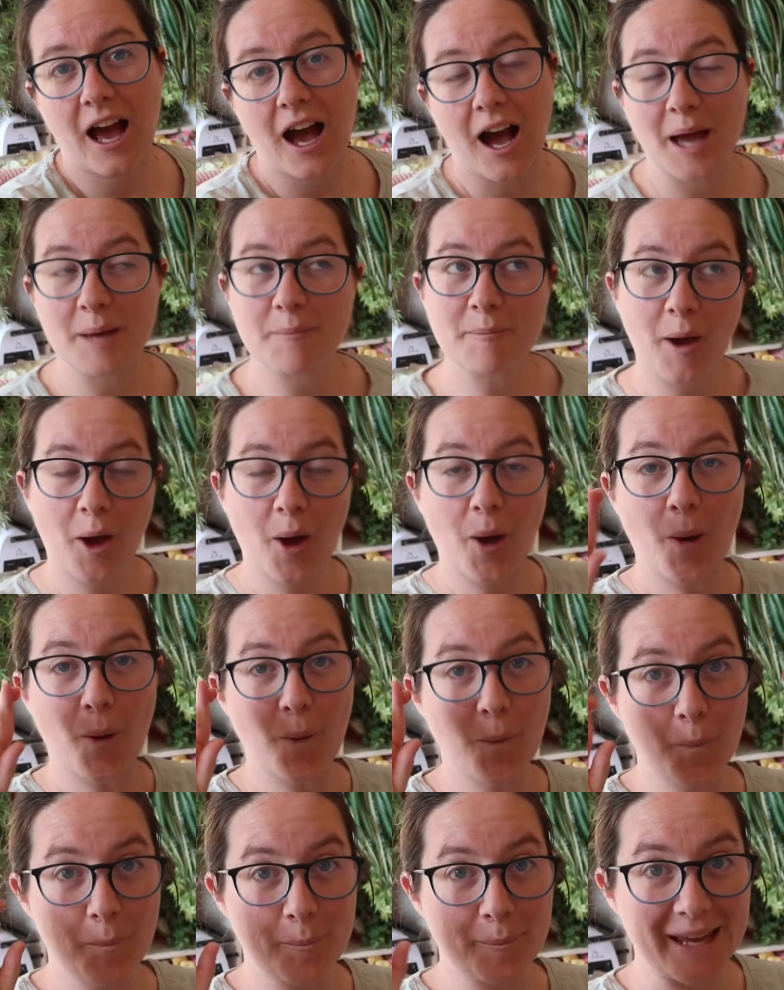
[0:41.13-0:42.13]
I'm
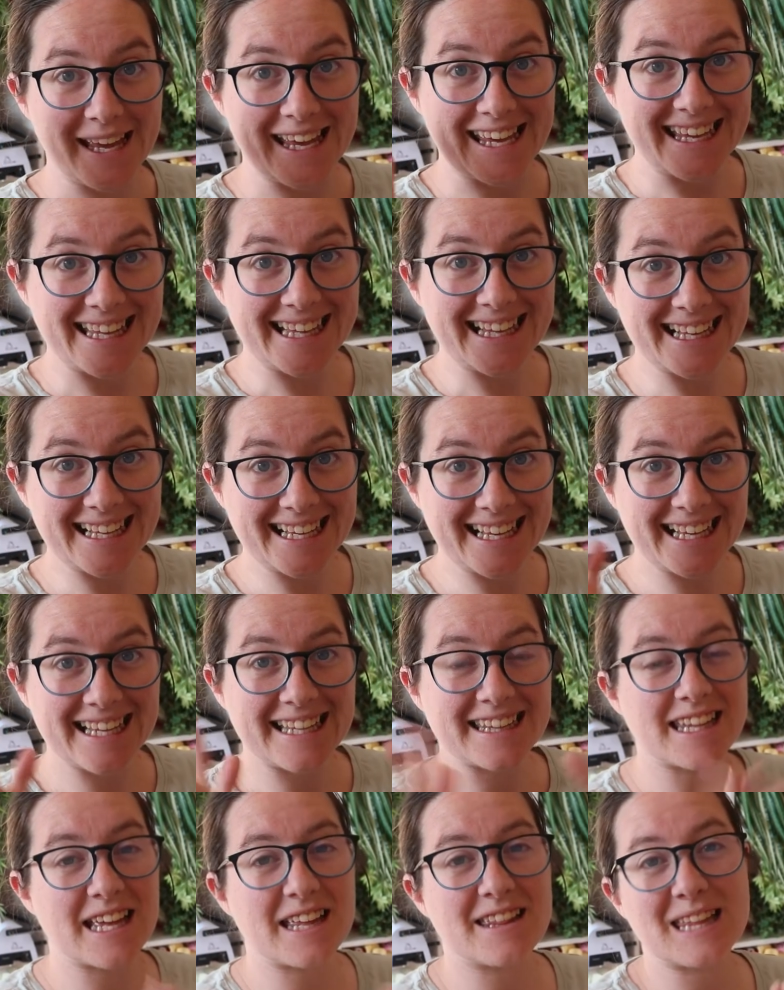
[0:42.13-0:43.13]
hoping
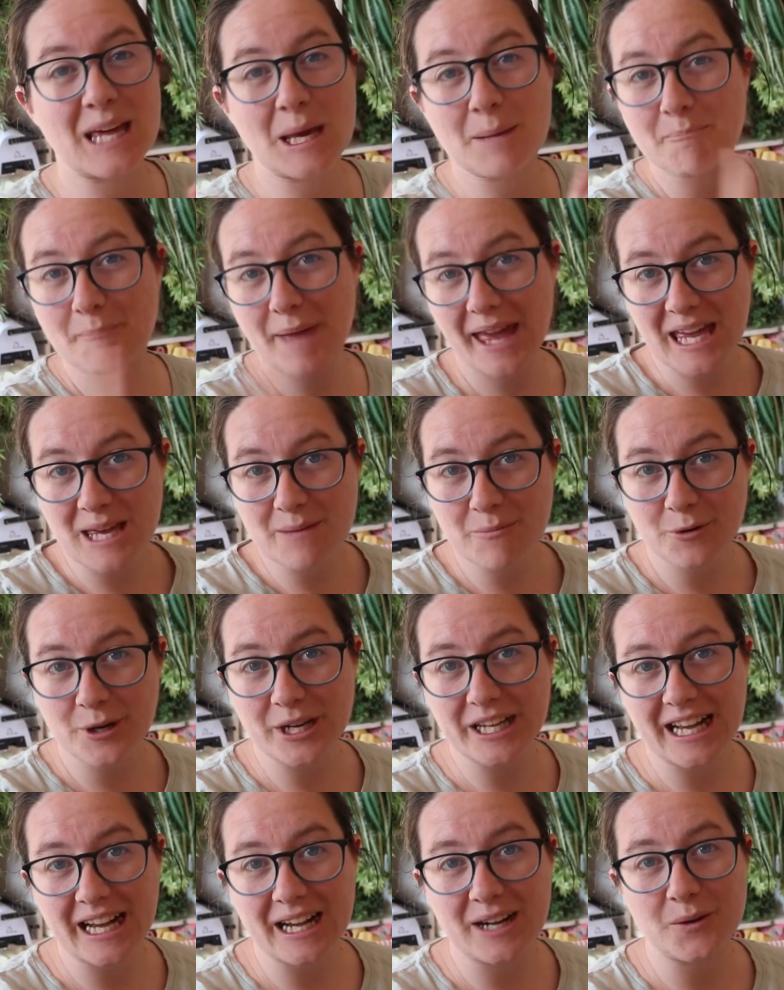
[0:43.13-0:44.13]
that they may
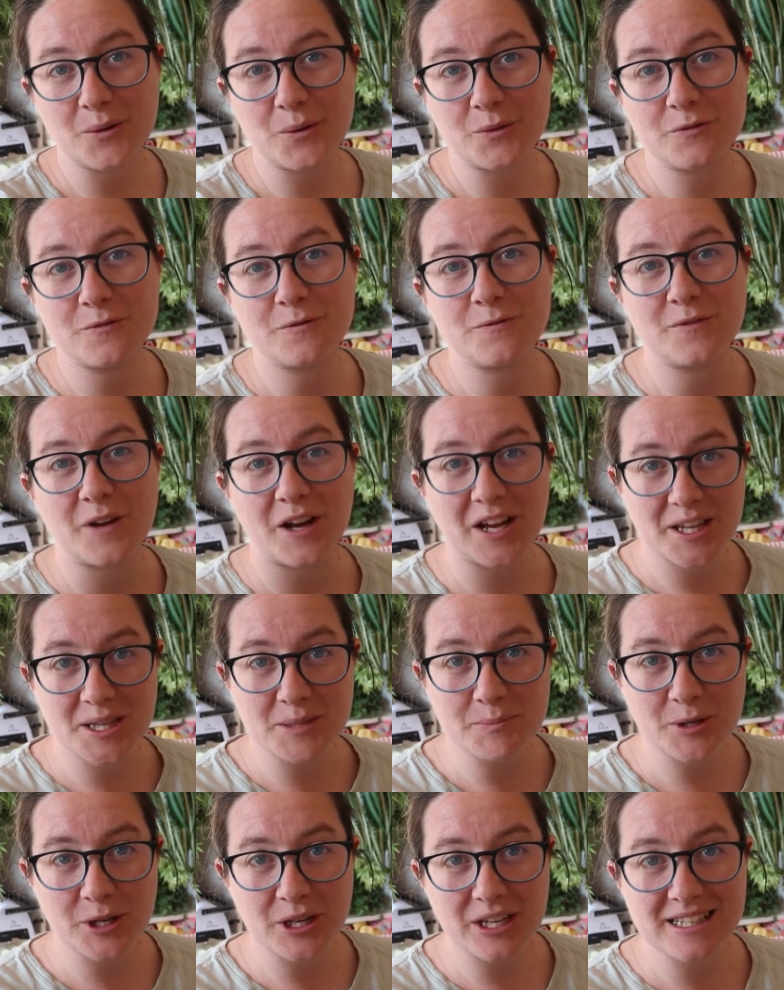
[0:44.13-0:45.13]
bring out
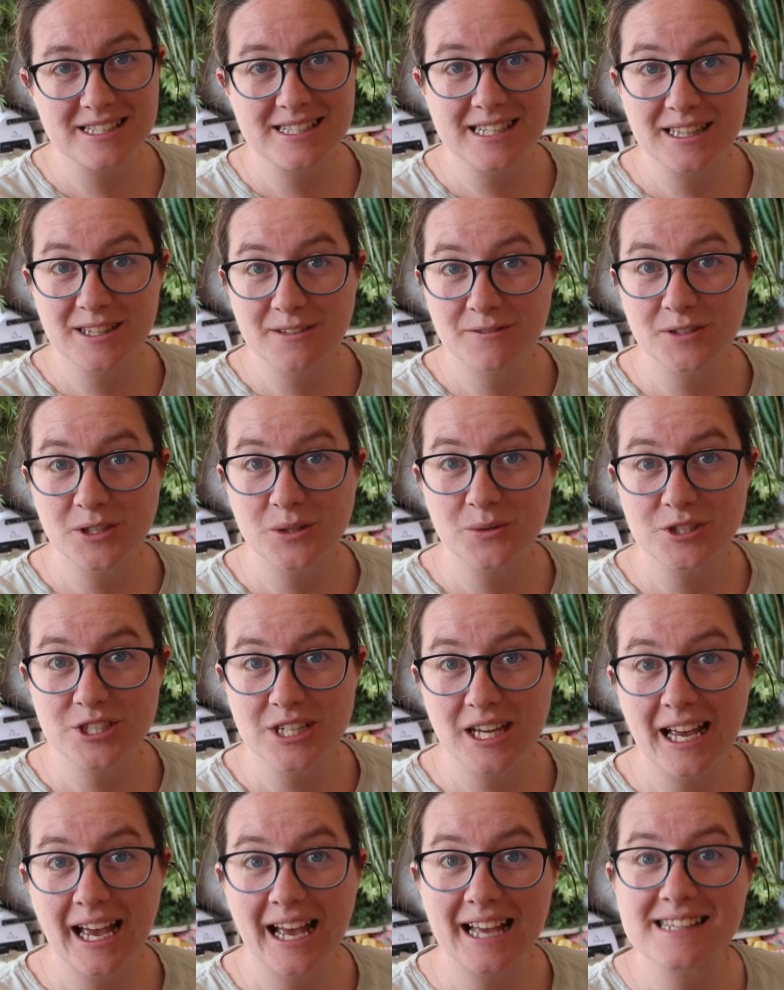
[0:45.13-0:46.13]
further books in the
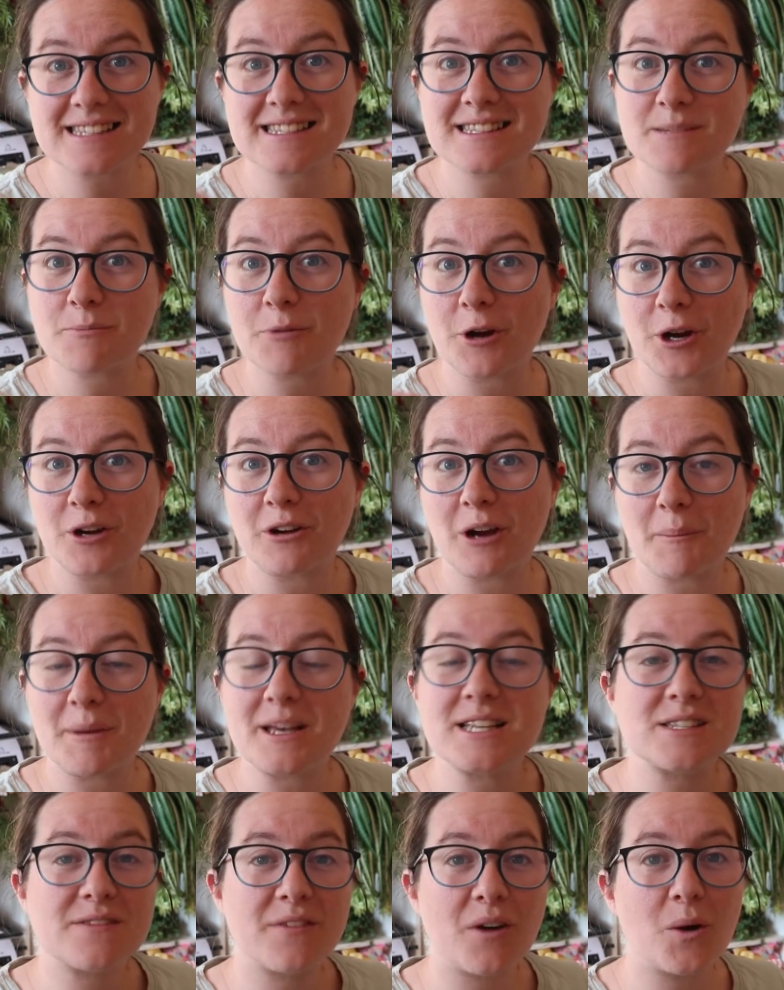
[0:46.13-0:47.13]
future as the program
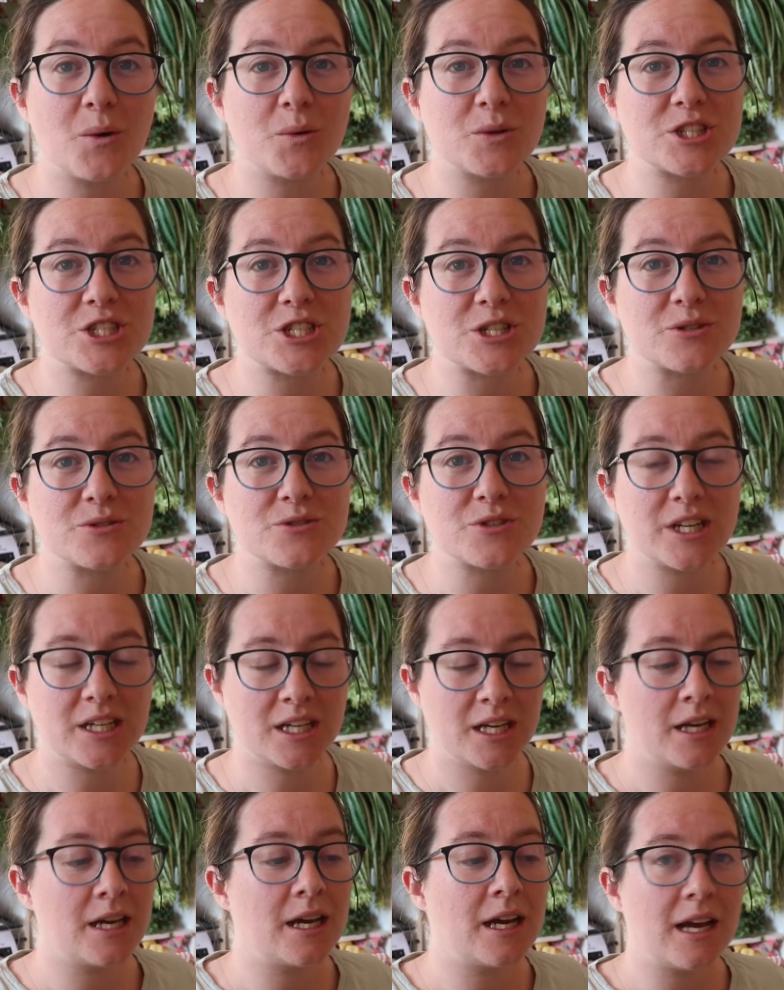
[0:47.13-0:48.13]
is for older
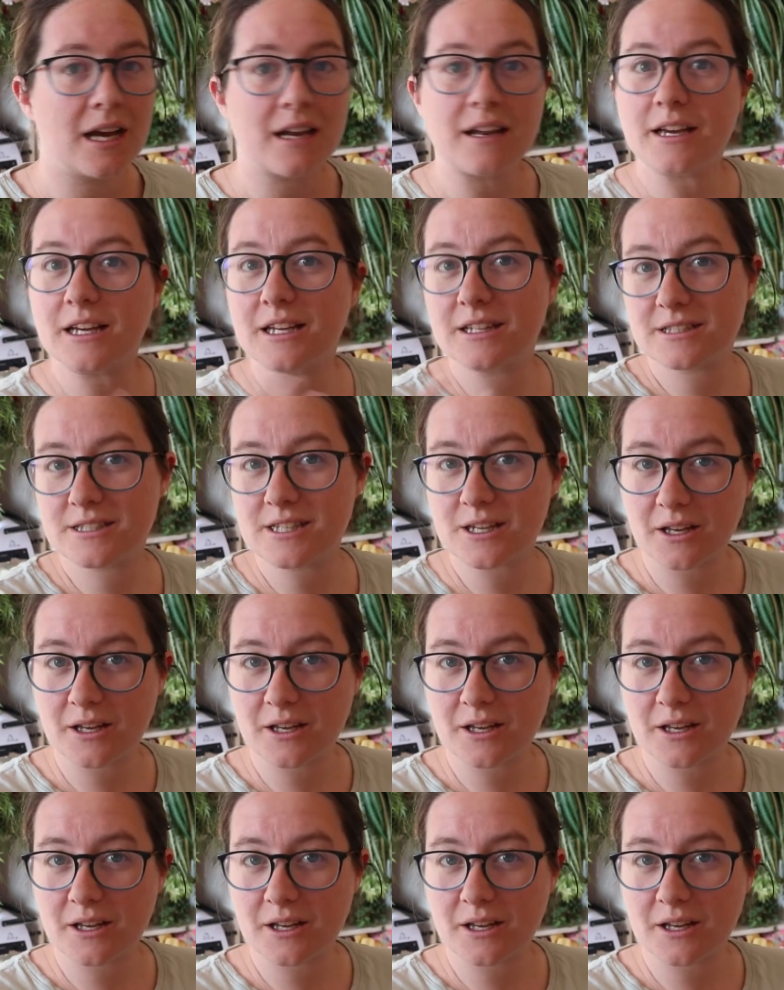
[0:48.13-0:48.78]
children, like